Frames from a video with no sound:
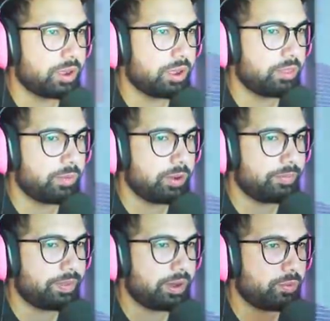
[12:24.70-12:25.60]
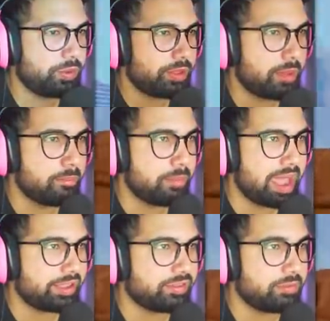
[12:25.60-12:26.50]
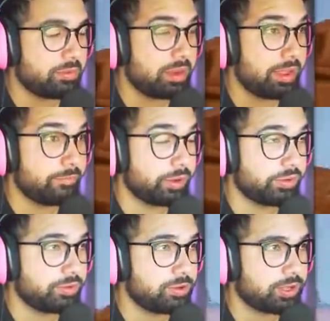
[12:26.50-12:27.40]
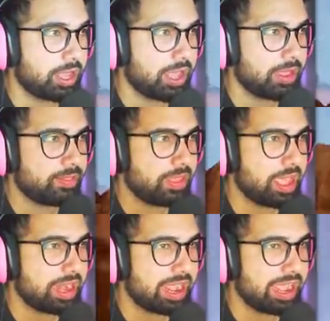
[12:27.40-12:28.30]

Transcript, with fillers: all the way up there with maximum leverage. Look at that